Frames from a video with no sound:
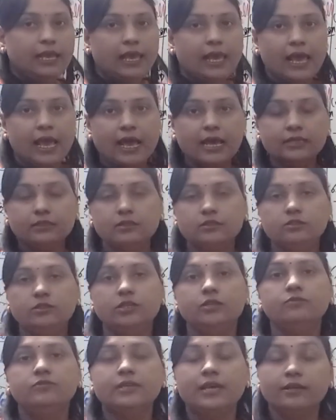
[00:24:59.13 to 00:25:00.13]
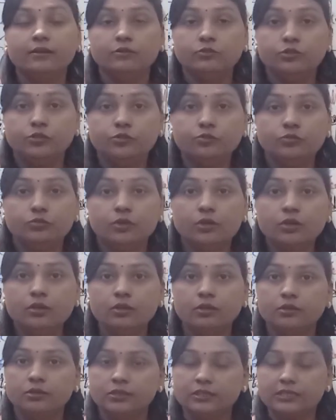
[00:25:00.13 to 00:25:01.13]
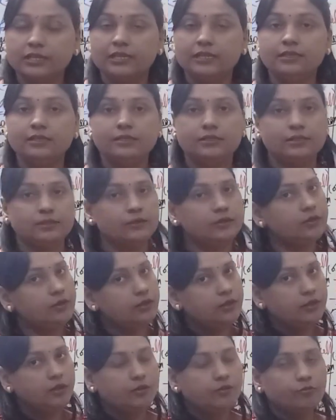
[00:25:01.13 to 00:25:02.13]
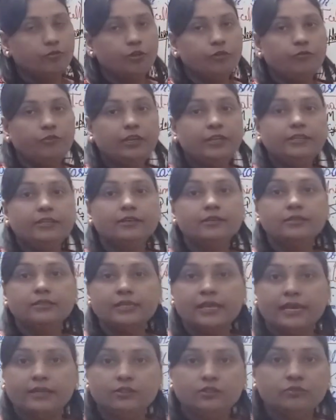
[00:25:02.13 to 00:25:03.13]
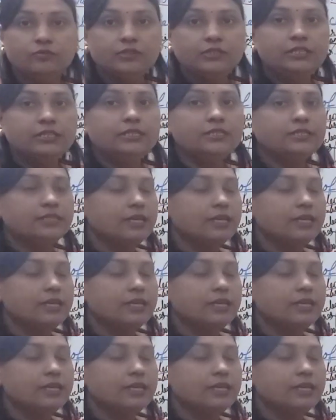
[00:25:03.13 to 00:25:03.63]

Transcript: as it gives energy to the cells for various activities